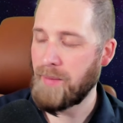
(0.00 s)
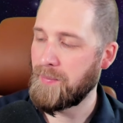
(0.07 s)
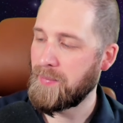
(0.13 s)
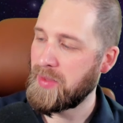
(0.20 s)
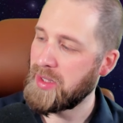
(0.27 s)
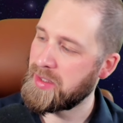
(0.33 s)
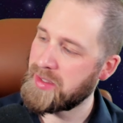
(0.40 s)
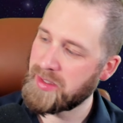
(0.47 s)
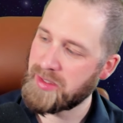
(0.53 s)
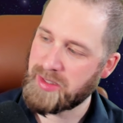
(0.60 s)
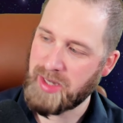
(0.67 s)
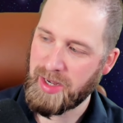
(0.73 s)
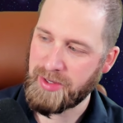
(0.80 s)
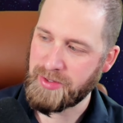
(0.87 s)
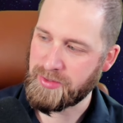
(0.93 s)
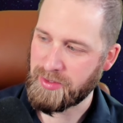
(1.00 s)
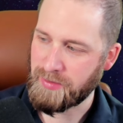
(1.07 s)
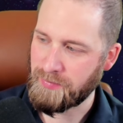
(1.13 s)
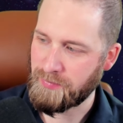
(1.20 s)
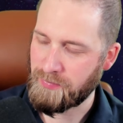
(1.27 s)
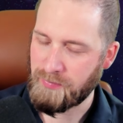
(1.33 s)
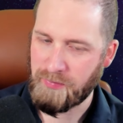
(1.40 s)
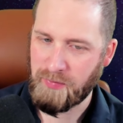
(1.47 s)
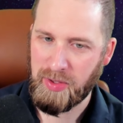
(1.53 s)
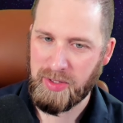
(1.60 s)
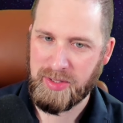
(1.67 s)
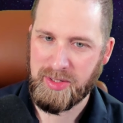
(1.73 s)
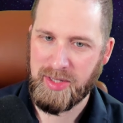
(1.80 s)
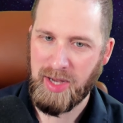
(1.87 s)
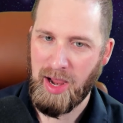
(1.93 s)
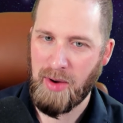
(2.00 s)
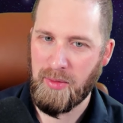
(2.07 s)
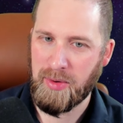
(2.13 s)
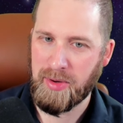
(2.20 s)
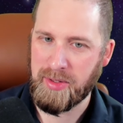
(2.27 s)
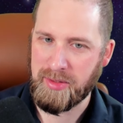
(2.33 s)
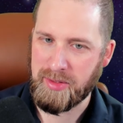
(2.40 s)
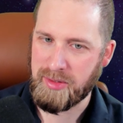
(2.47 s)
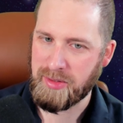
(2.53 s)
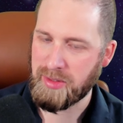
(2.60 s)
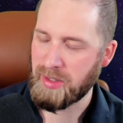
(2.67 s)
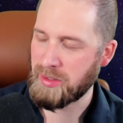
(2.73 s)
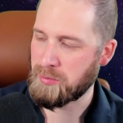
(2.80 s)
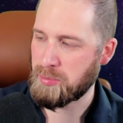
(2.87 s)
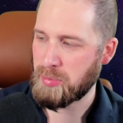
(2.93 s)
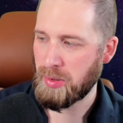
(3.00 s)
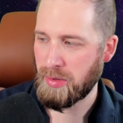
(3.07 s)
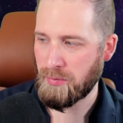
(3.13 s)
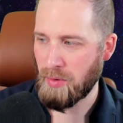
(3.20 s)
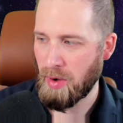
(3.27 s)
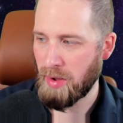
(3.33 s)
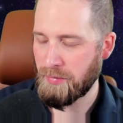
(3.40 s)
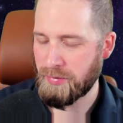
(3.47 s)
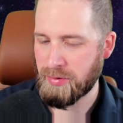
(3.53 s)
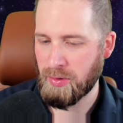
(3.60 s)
This is danger. This tower is pretty rough.